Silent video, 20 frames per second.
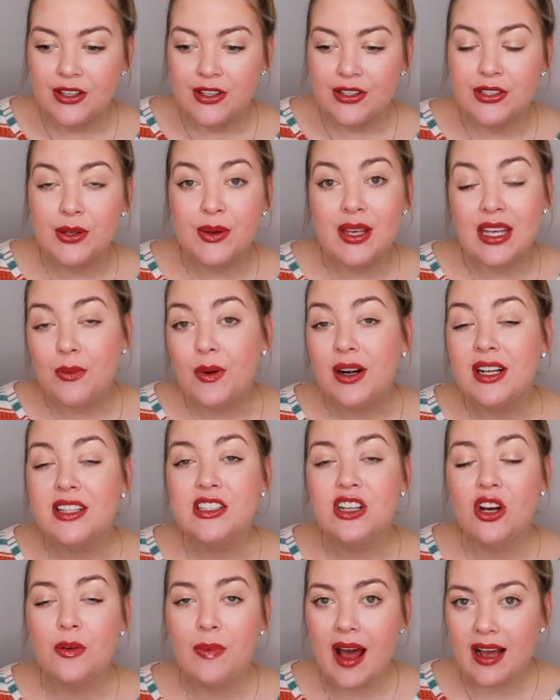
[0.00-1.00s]
So he wanted
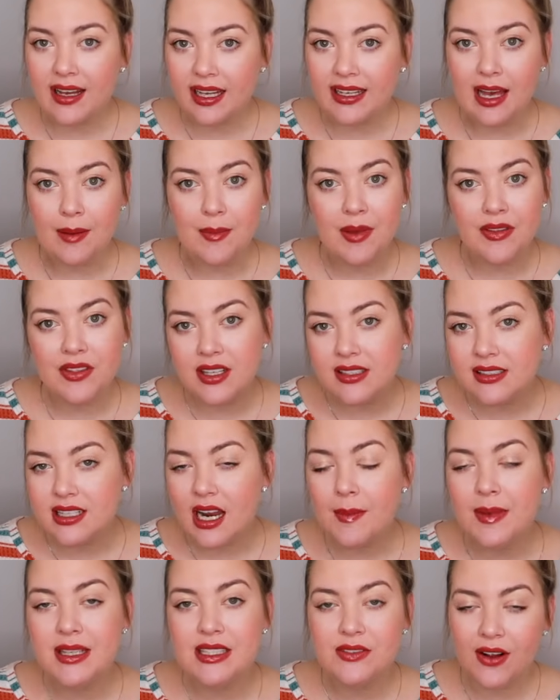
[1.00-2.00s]
to go back again, but this
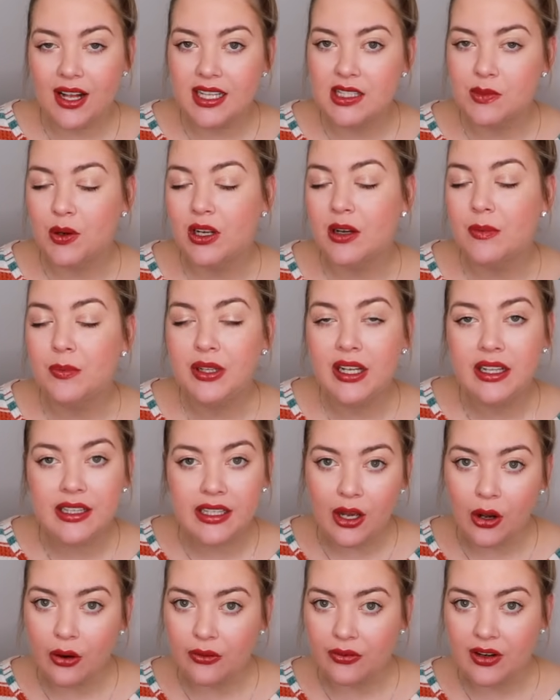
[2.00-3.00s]
time his friends were
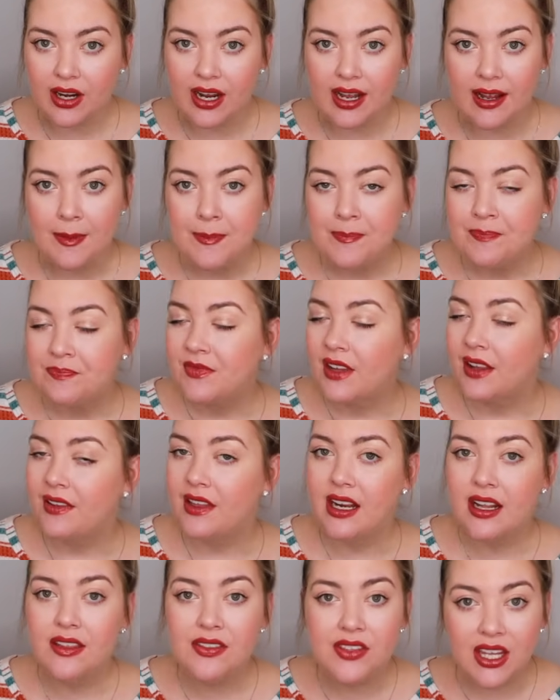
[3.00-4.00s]
completely over it.
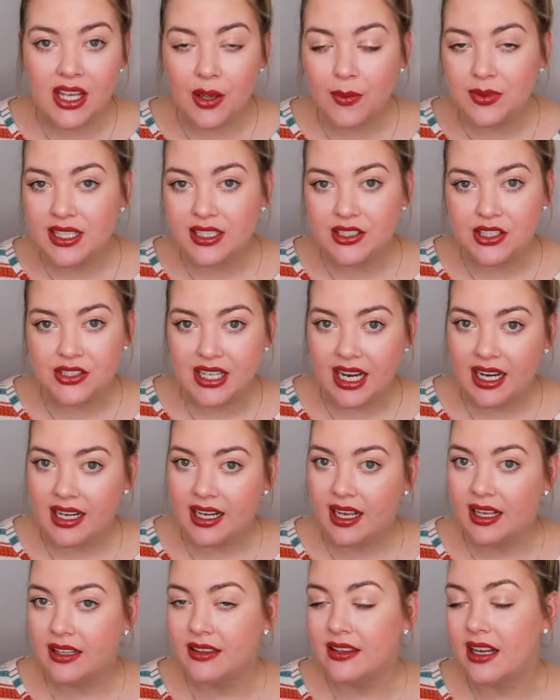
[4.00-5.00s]
They didn't think it was
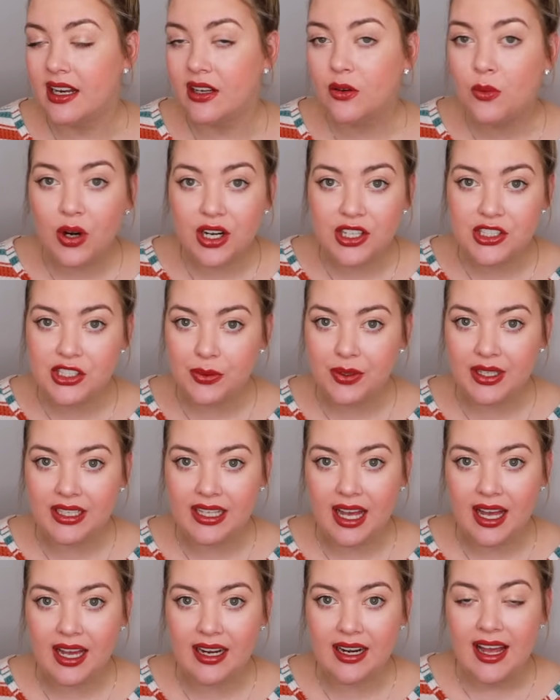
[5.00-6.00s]
entertaining. They didn't want to do it
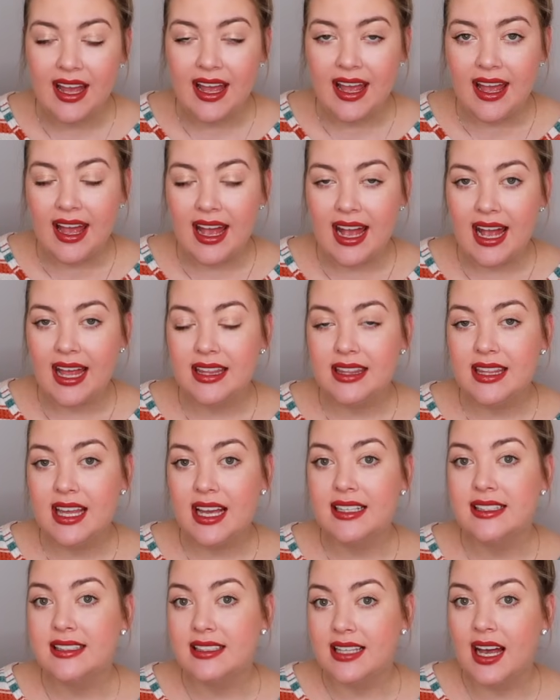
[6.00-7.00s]
again. And
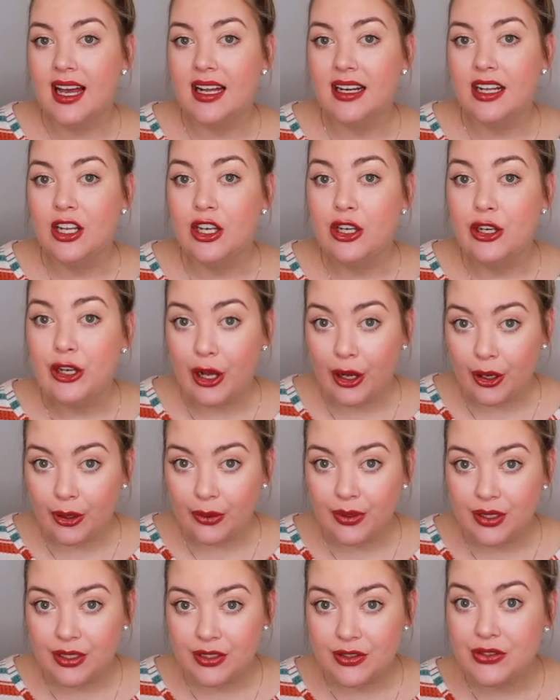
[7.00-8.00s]
they said
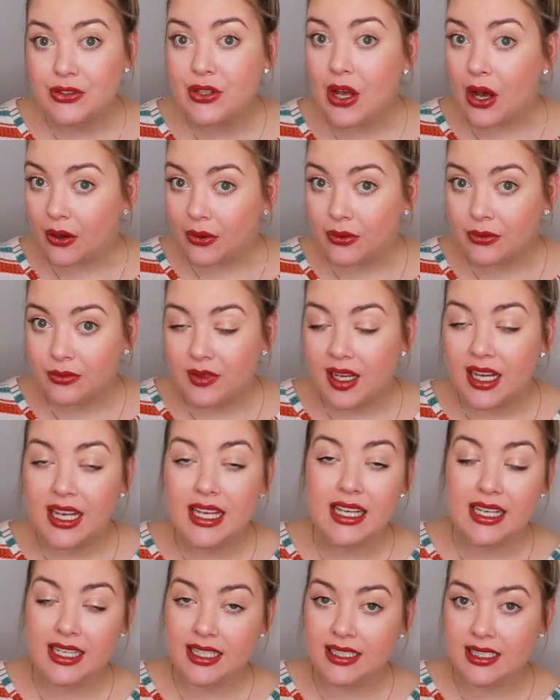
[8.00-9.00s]
no. So
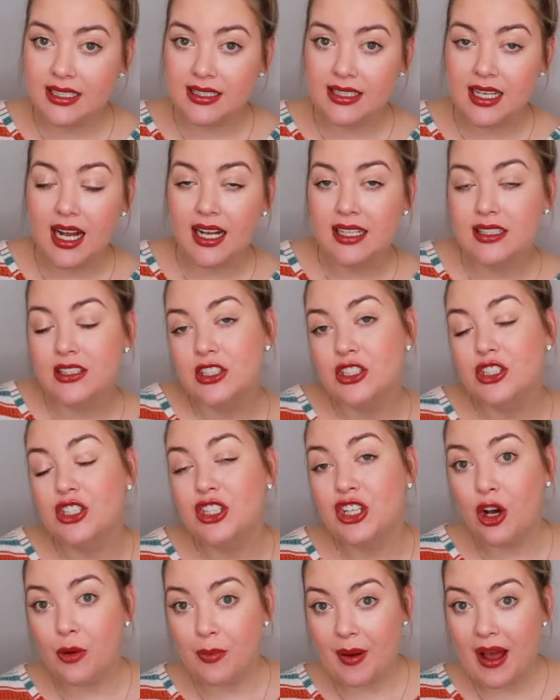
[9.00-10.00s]
Ian decides to
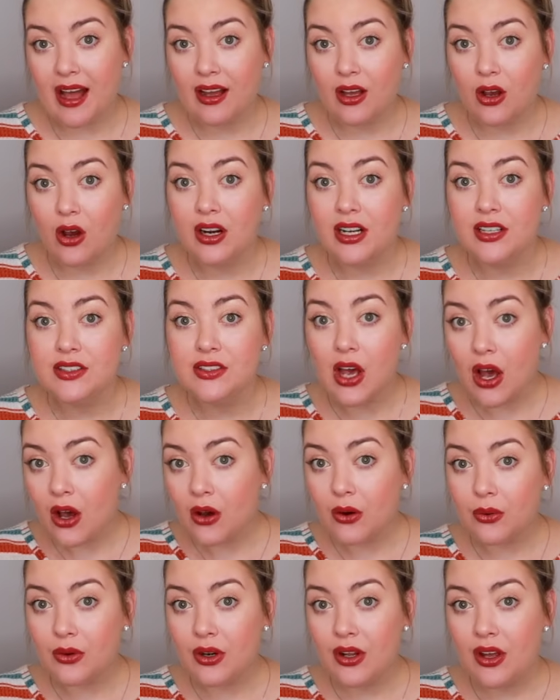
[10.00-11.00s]
go back on his
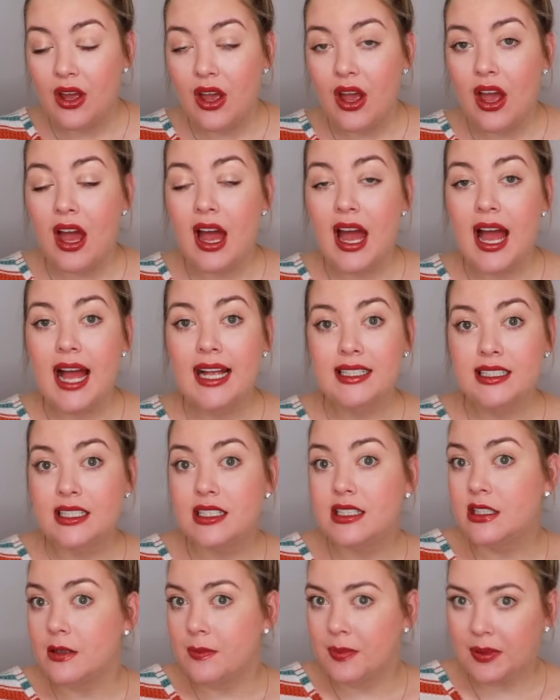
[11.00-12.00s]
own and
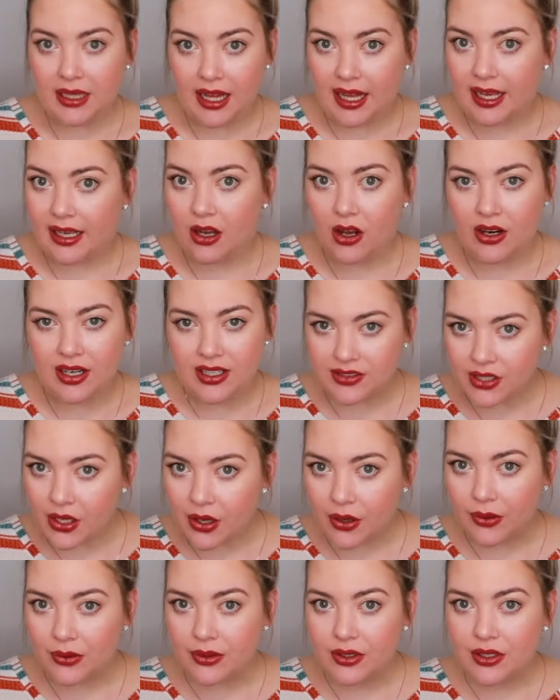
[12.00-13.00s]
to play on his
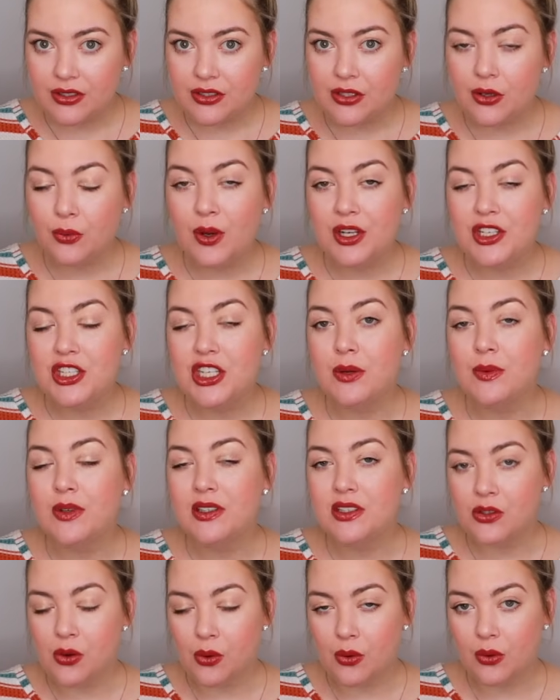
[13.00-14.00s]
own, to which he
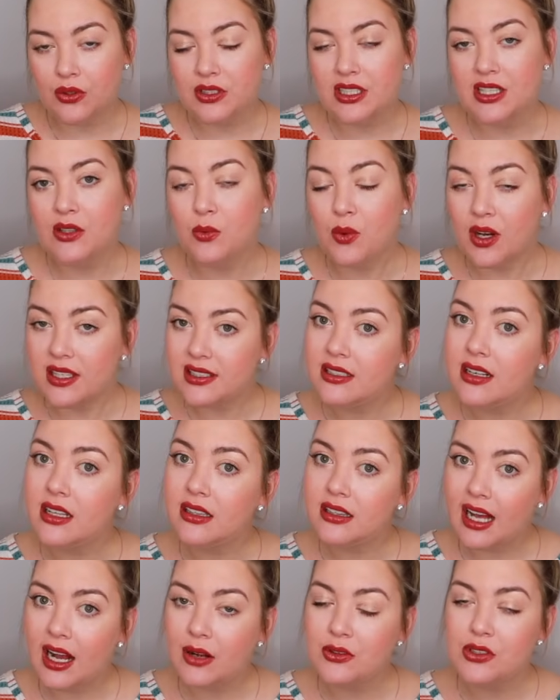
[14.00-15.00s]
was told he wasn't
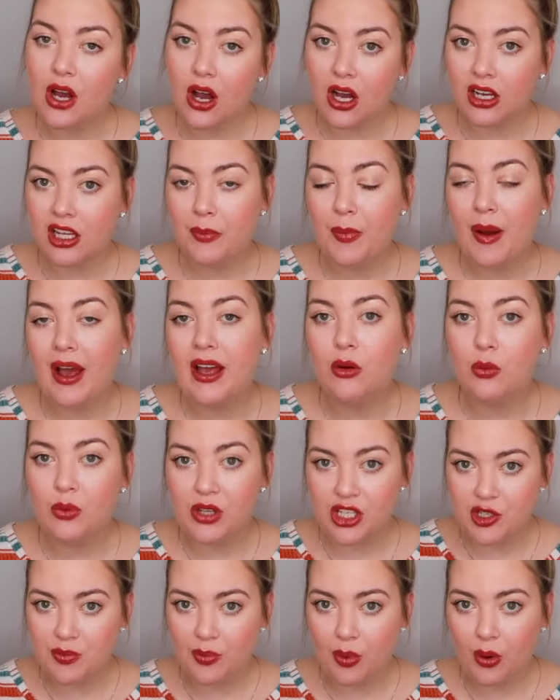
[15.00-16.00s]
allowed to occupy a Ouija